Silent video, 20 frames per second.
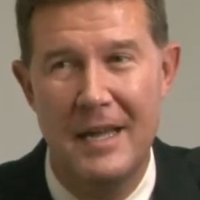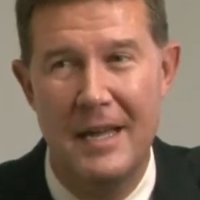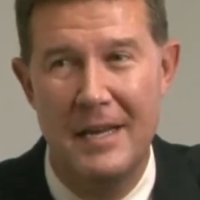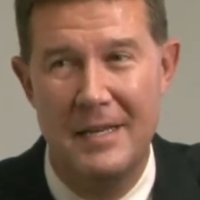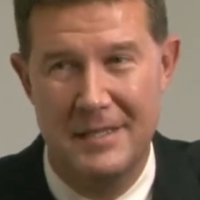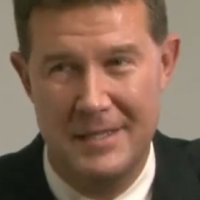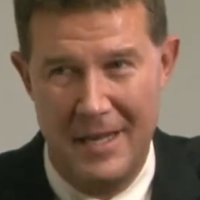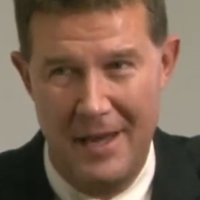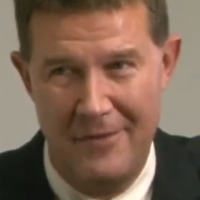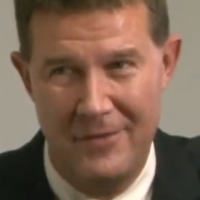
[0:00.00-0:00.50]

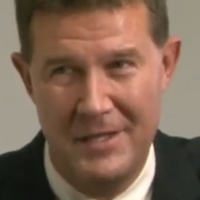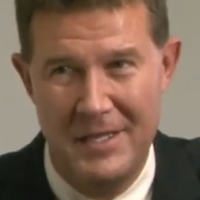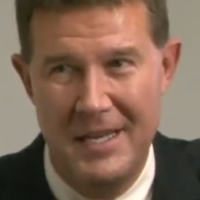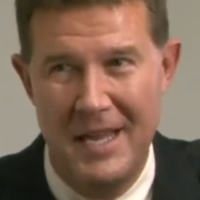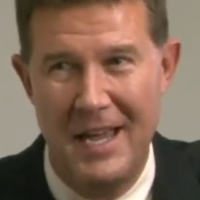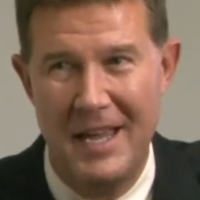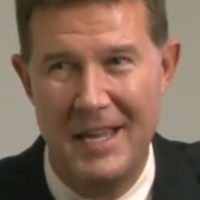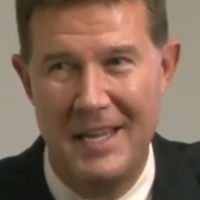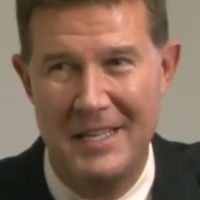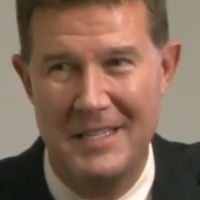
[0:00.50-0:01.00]
and 7
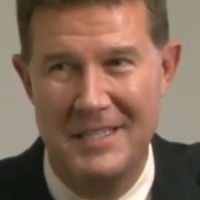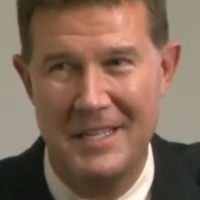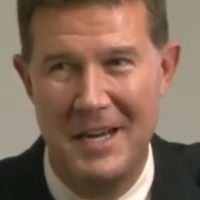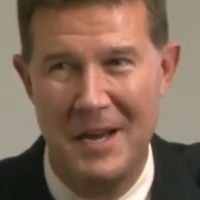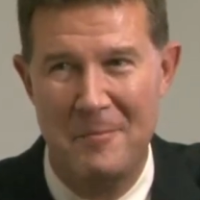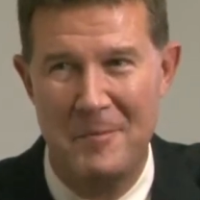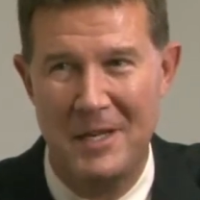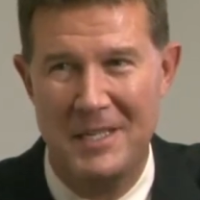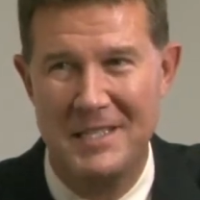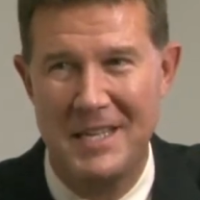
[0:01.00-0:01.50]
days, and
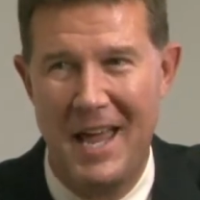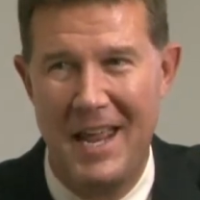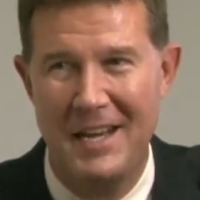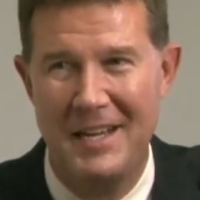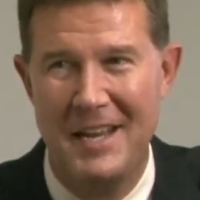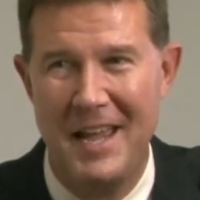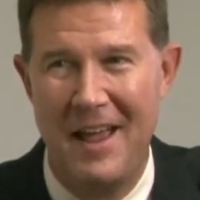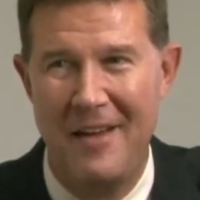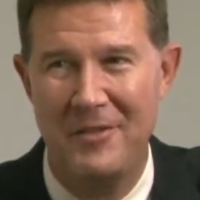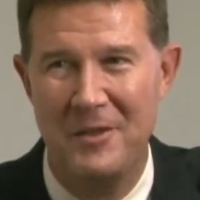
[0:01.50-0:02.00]
I'm
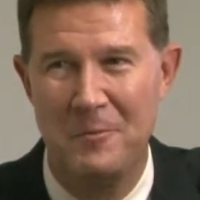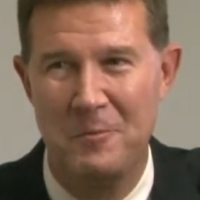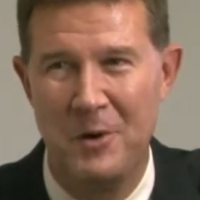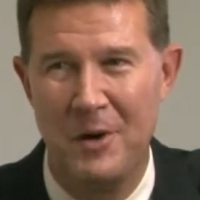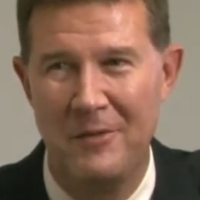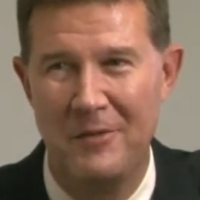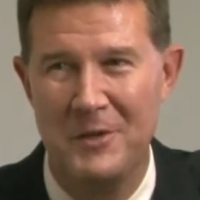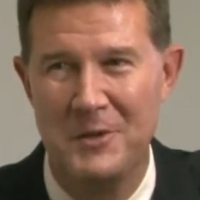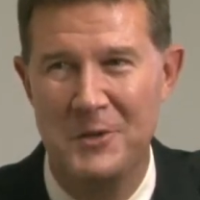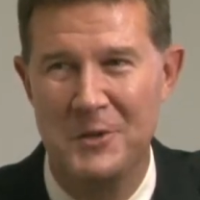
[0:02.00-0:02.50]
excited to have the
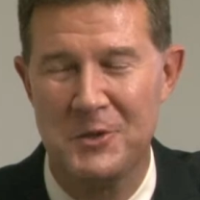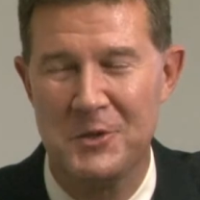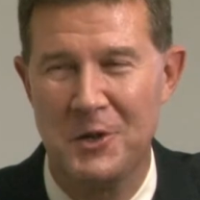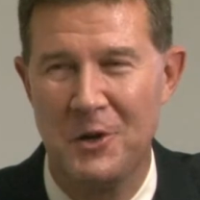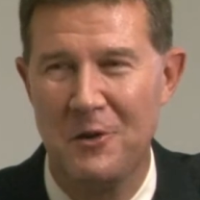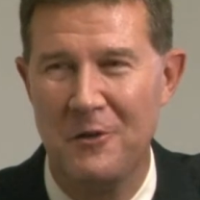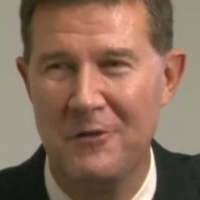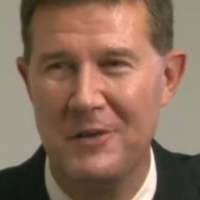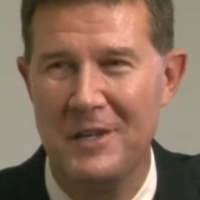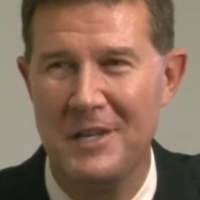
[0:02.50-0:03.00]
privilege to
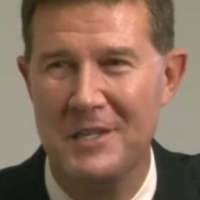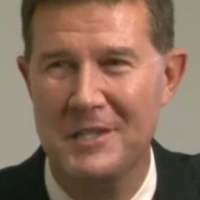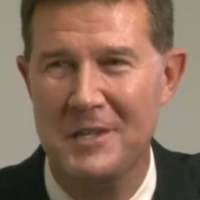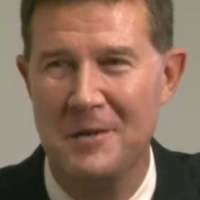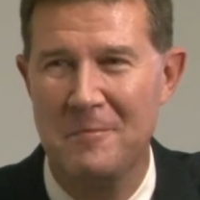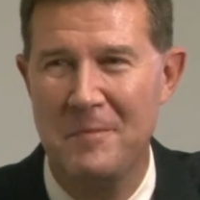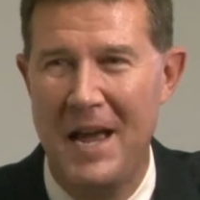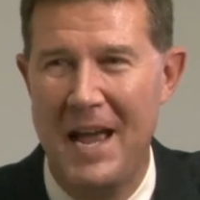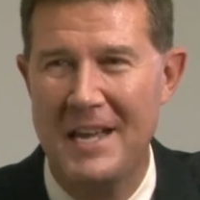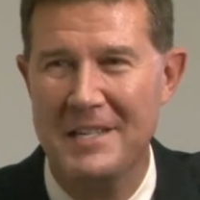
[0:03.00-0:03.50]
serve in this
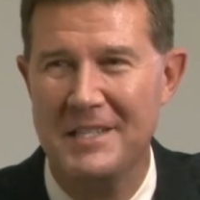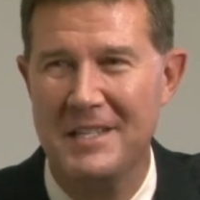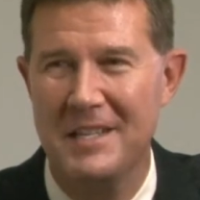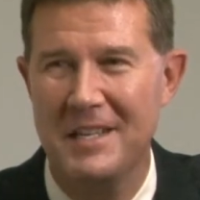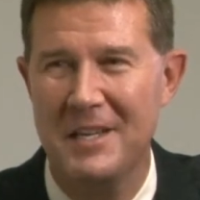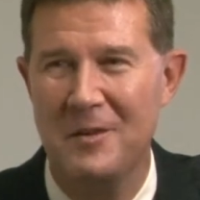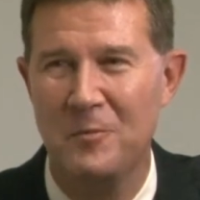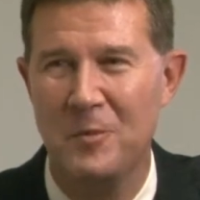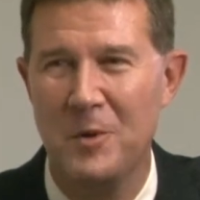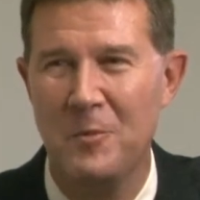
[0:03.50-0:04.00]

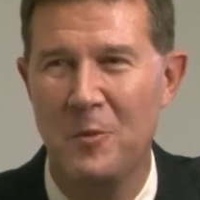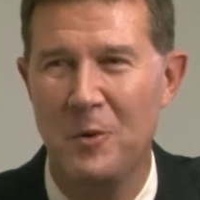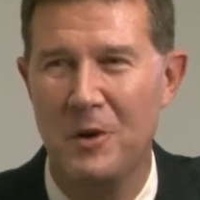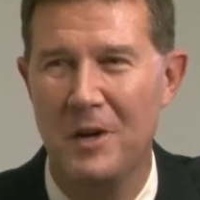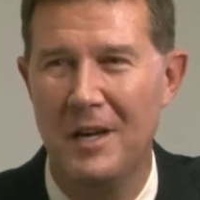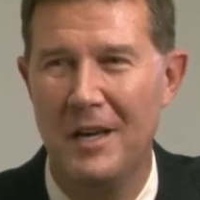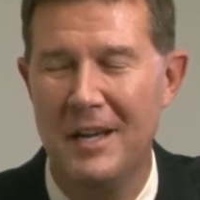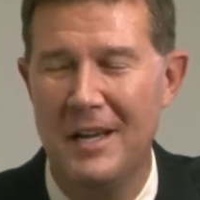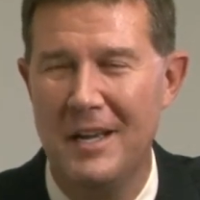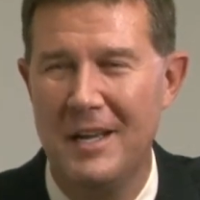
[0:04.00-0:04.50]
capacity, and we
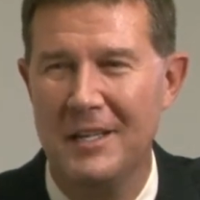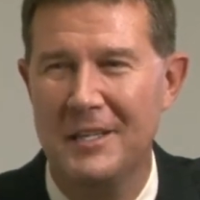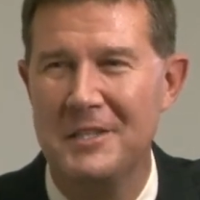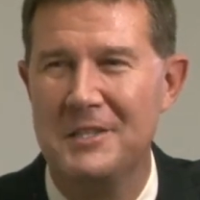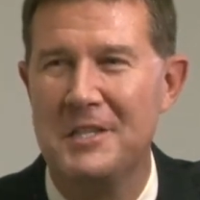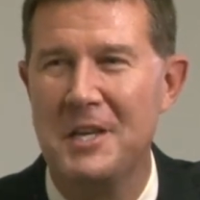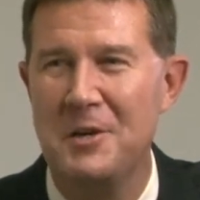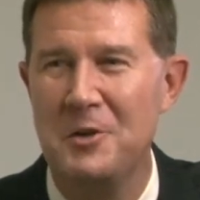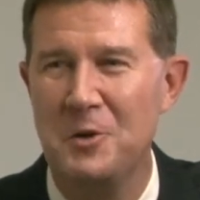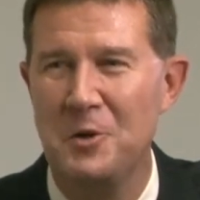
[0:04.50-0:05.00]
want to
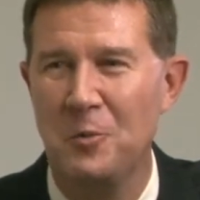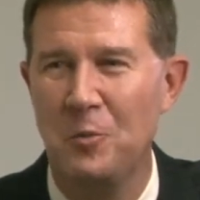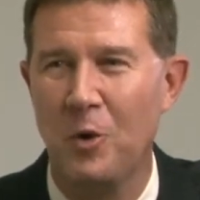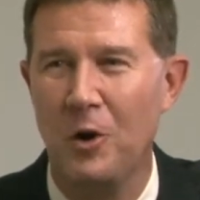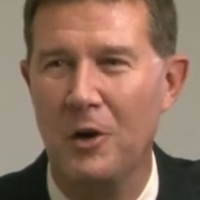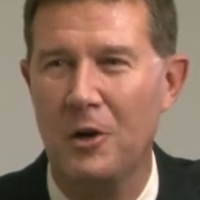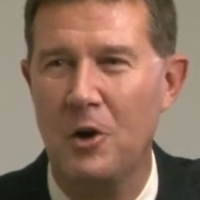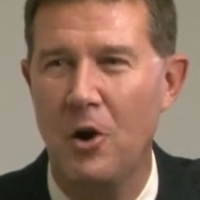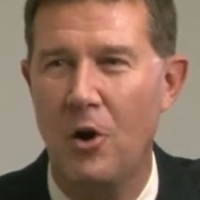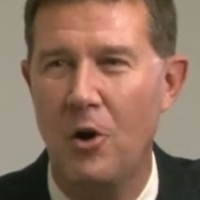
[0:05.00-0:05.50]
continue to
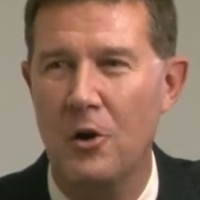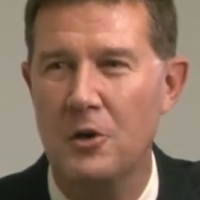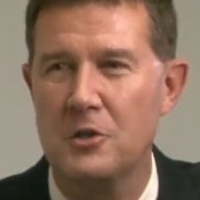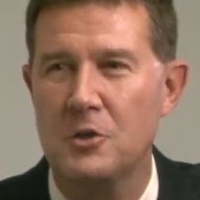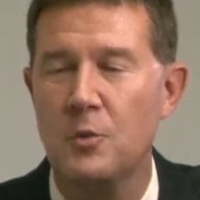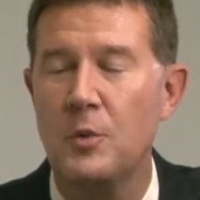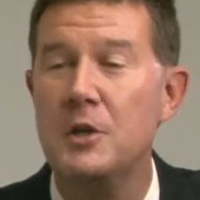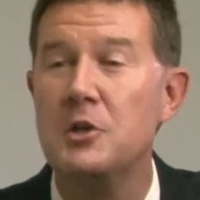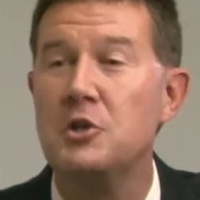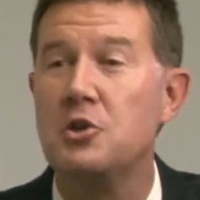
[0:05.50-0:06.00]
work hard
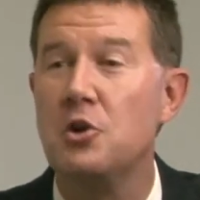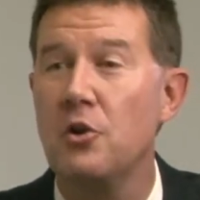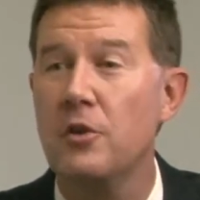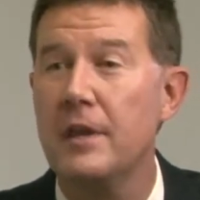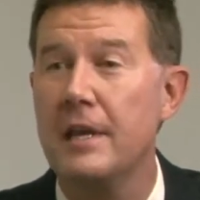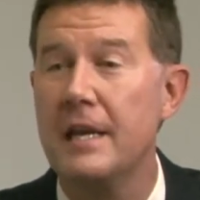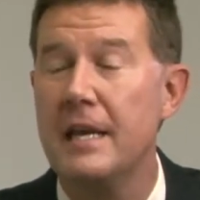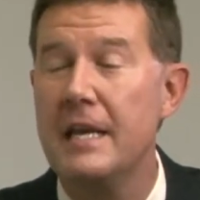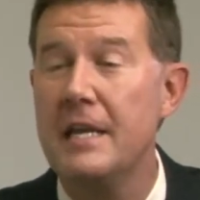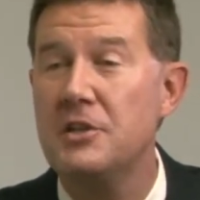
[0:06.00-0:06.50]
to ensure
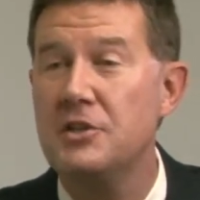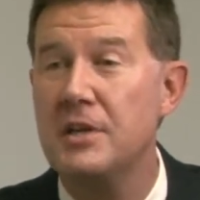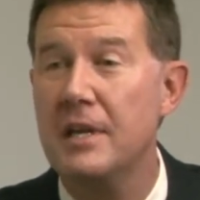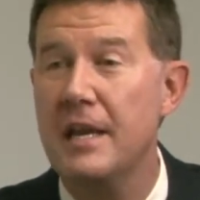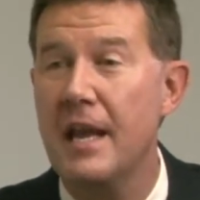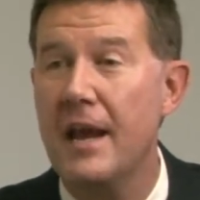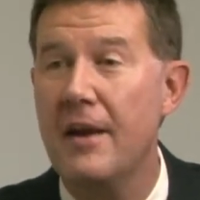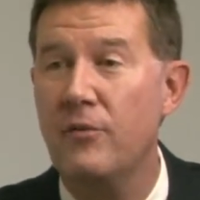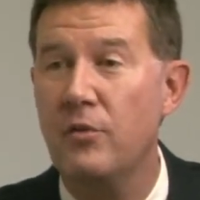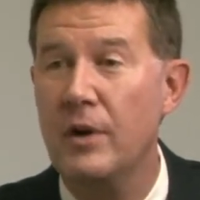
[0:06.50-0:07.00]
that each
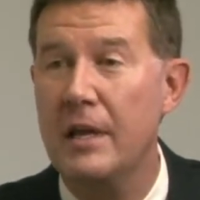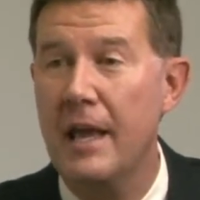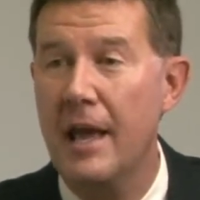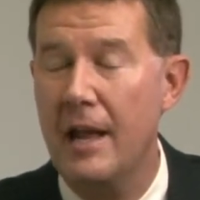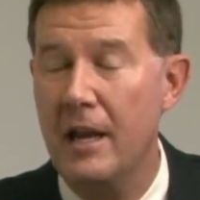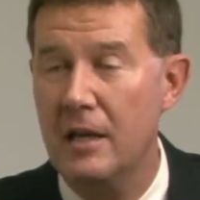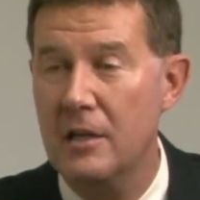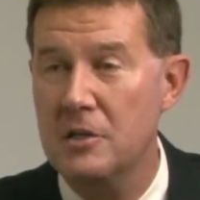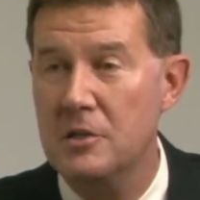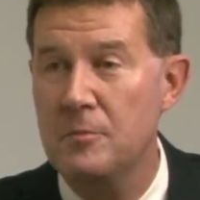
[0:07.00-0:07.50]
and every
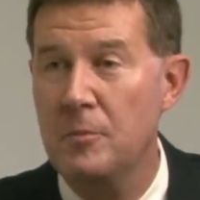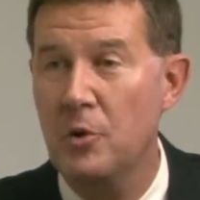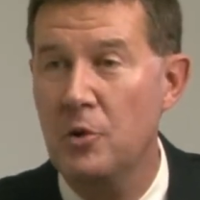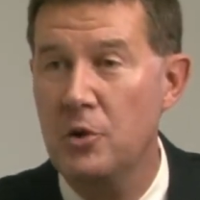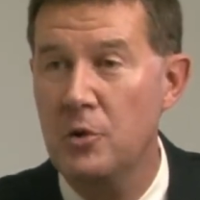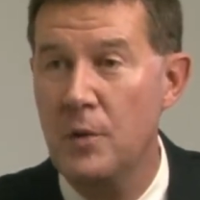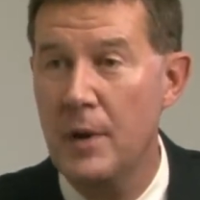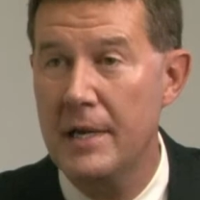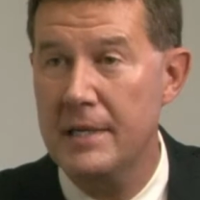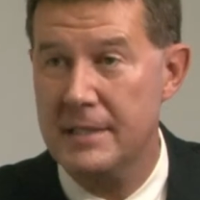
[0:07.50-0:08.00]
eligible
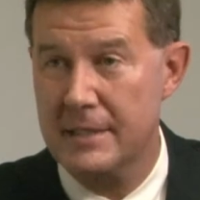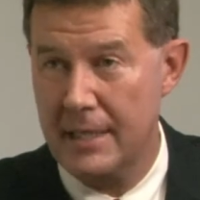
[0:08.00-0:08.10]
U.S.